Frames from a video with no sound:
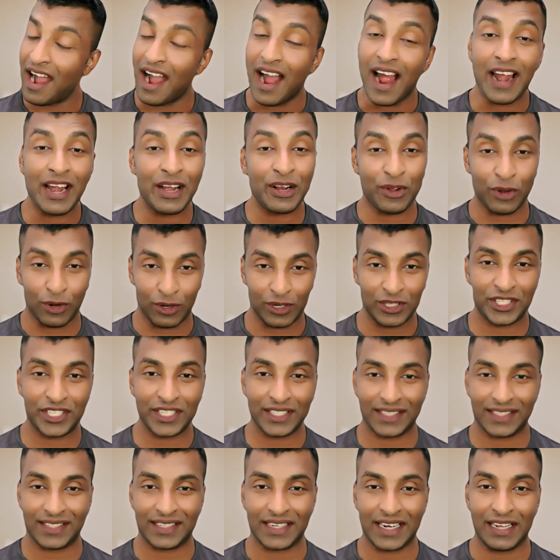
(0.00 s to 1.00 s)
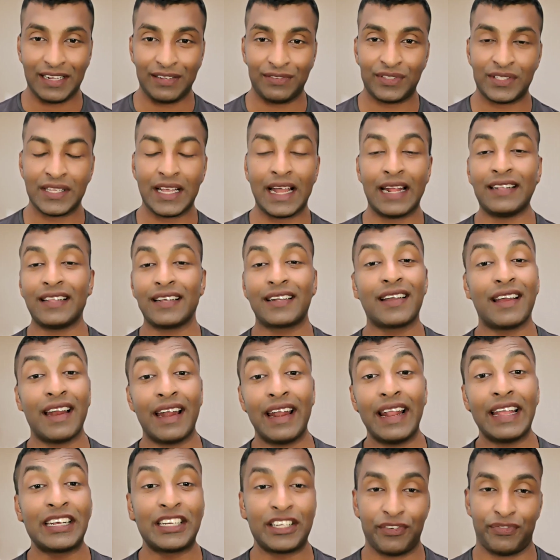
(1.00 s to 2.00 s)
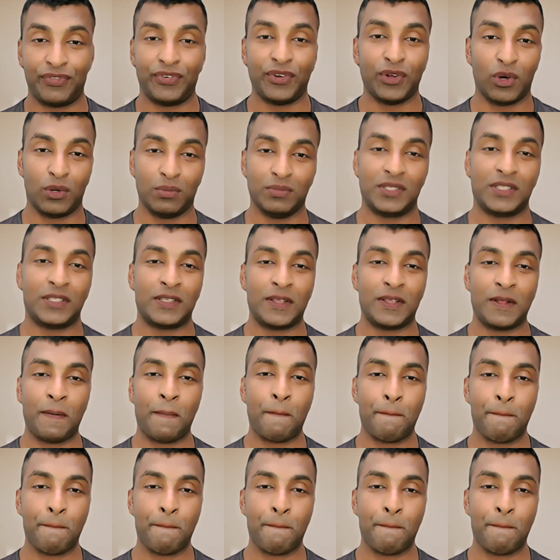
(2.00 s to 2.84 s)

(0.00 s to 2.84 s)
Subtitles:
unconscious drives, and the collective norms.